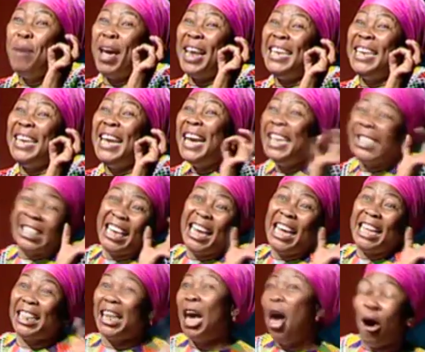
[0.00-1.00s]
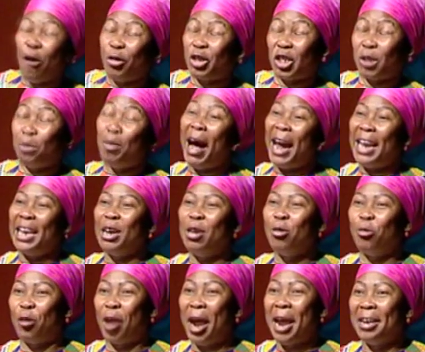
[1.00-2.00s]
many teeth of
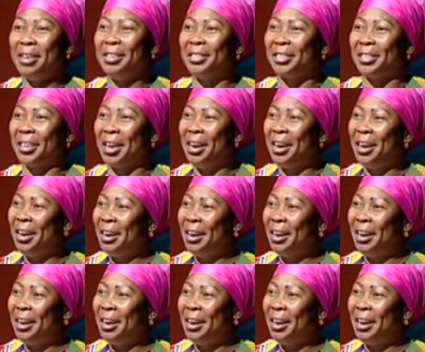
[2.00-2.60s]
smiling friends.